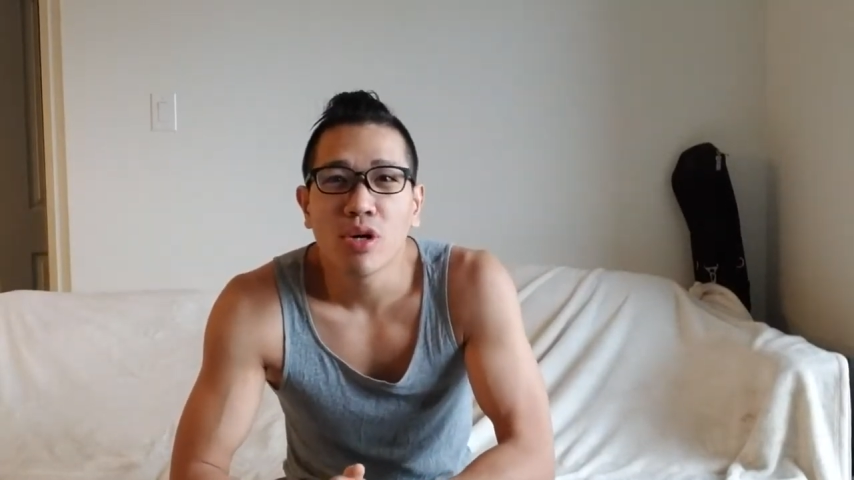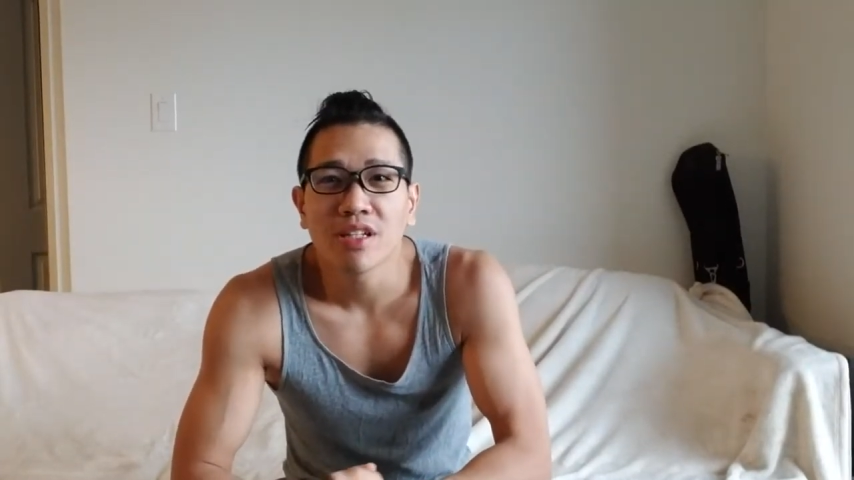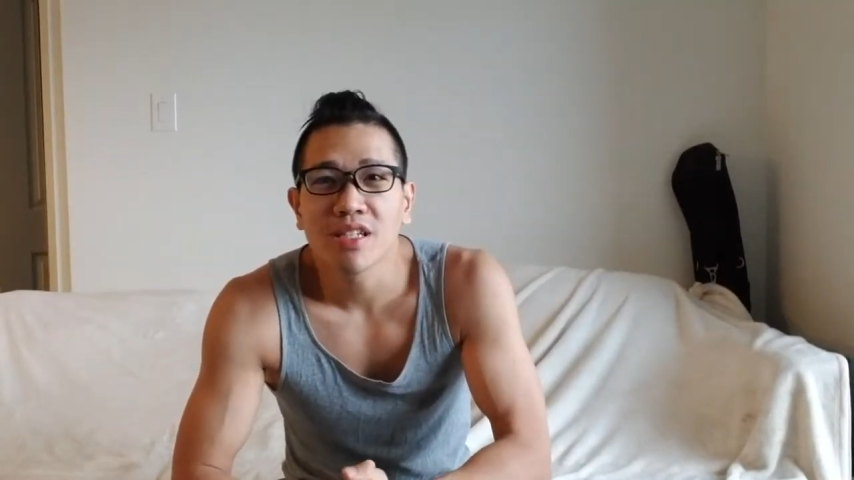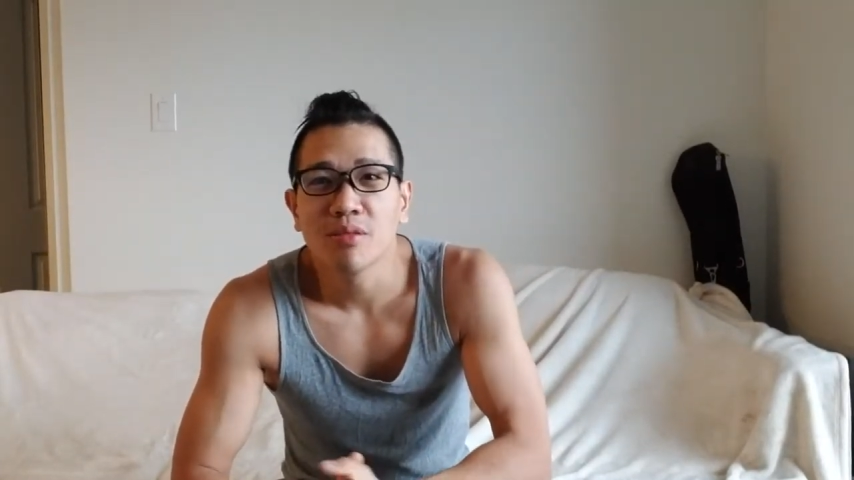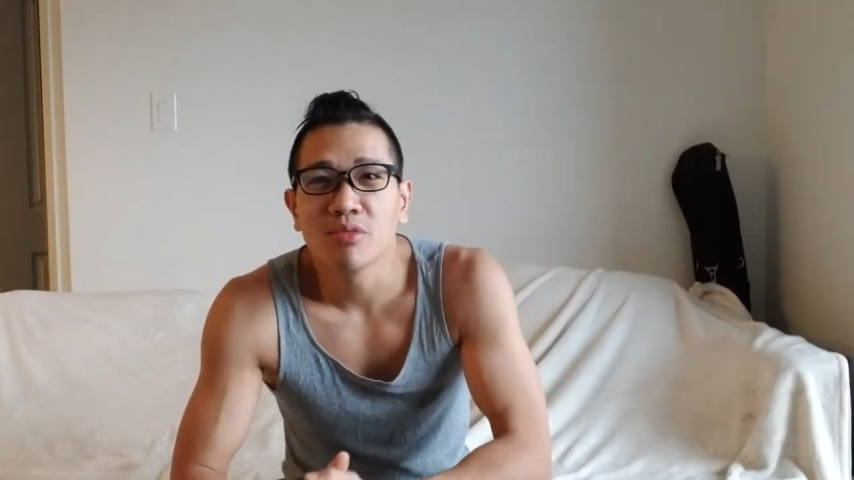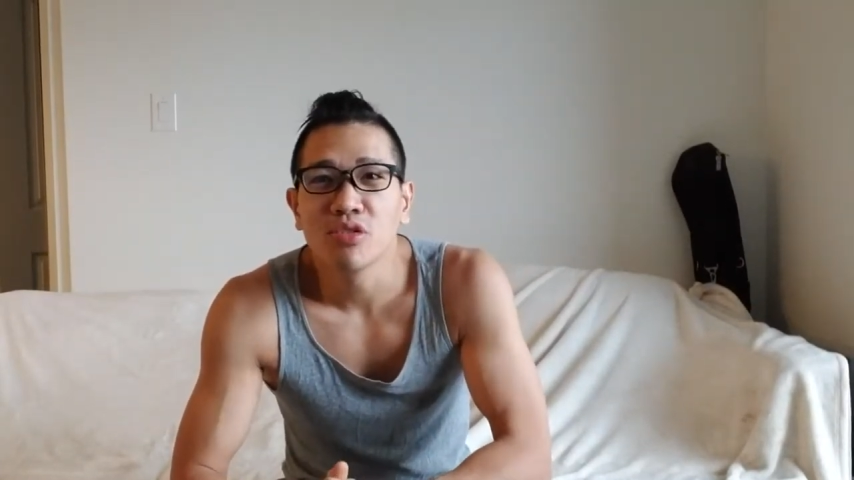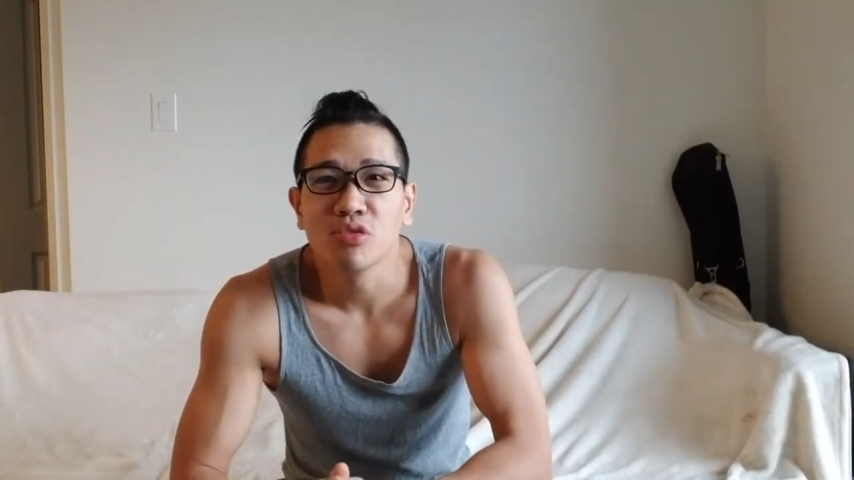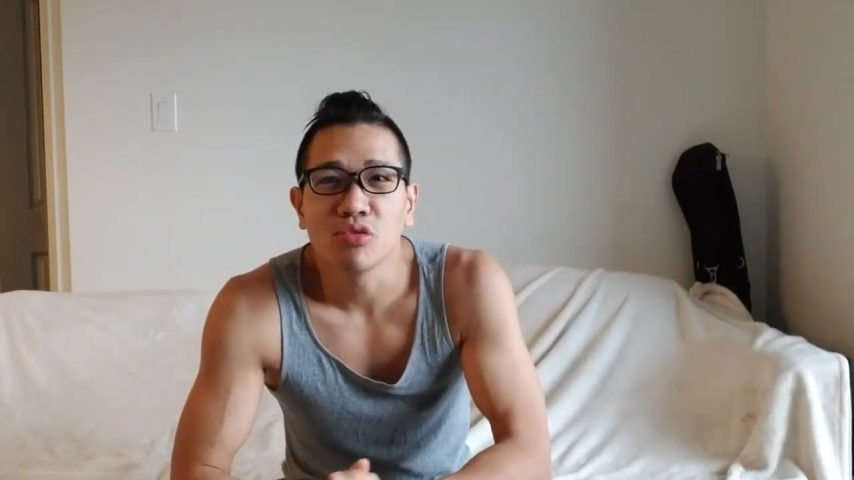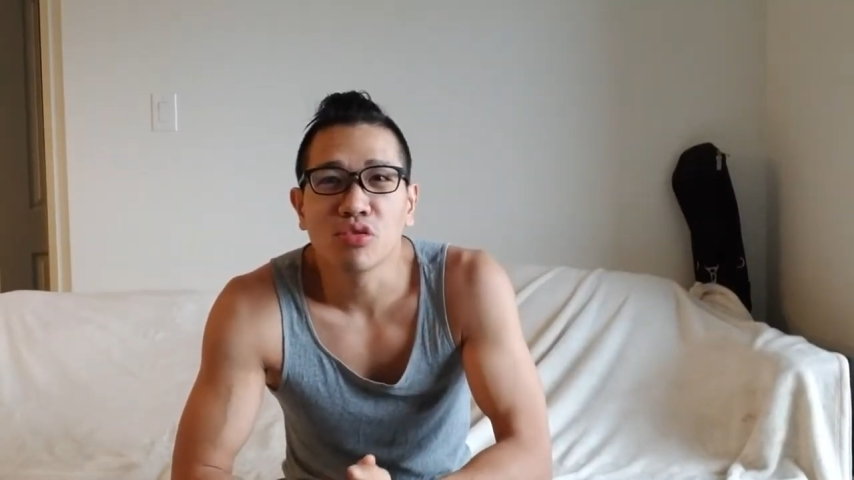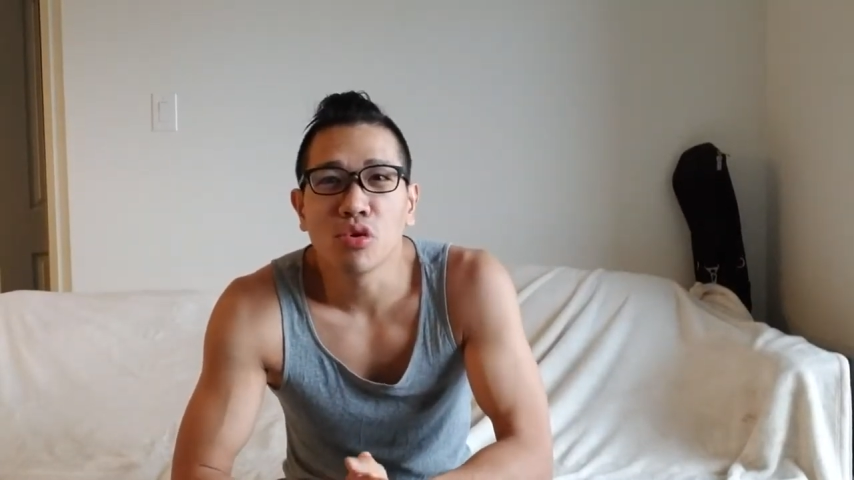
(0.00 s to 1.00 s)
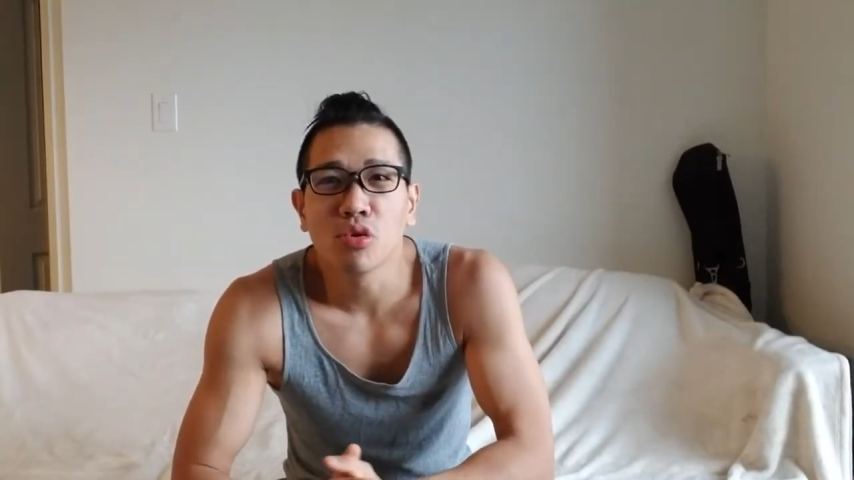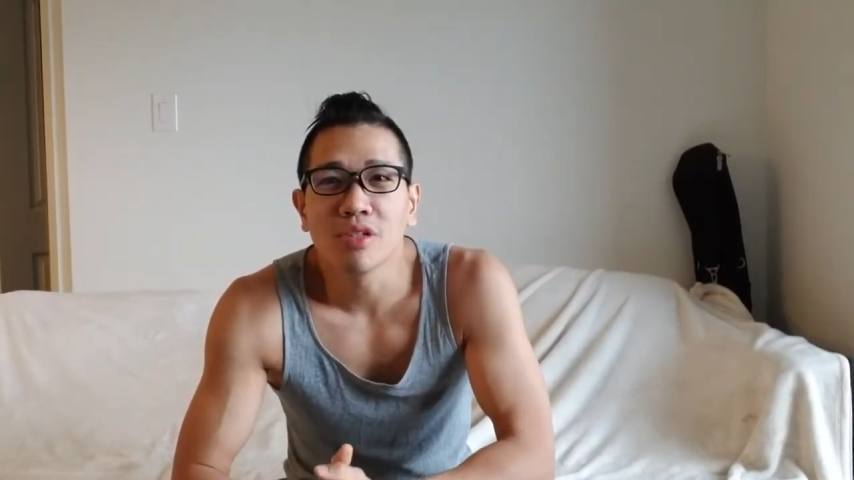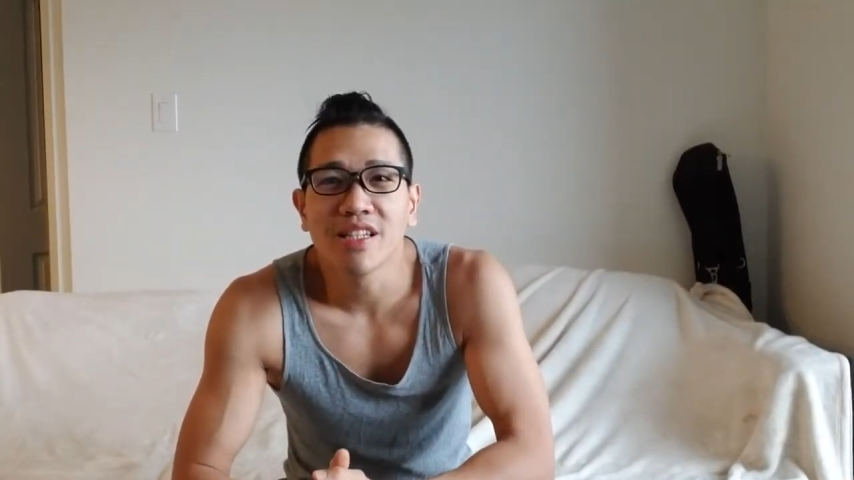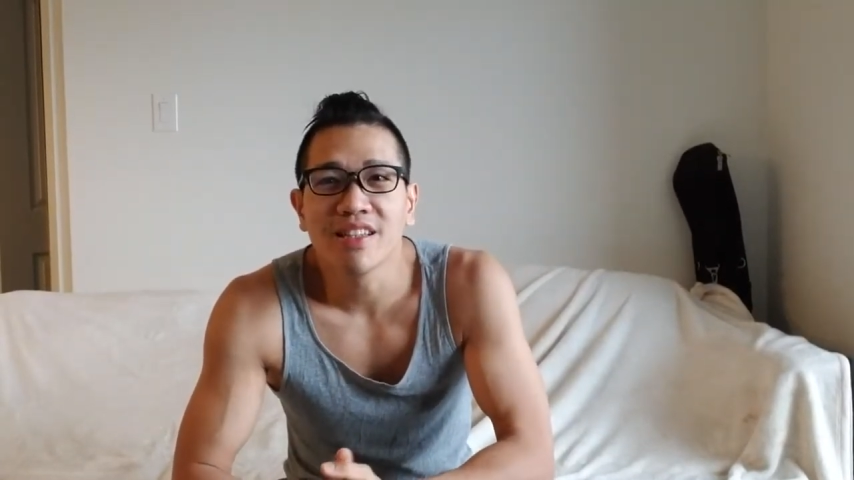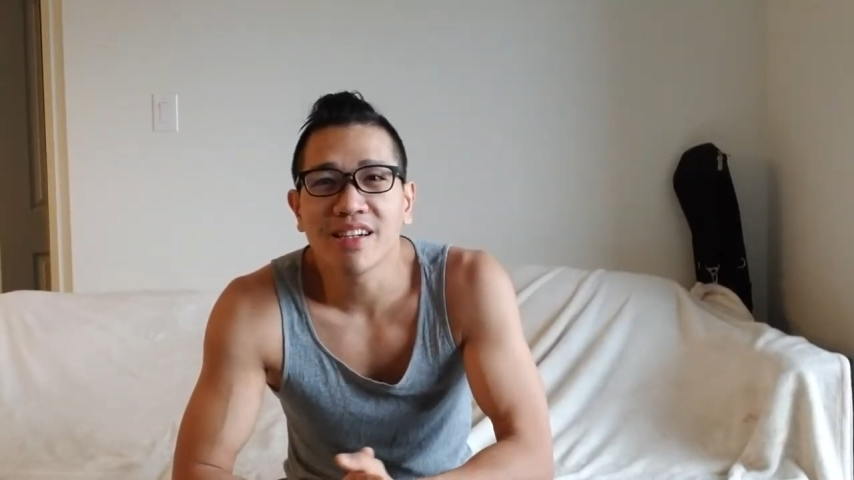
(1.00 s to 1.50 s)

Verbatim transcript: Welcome to Golden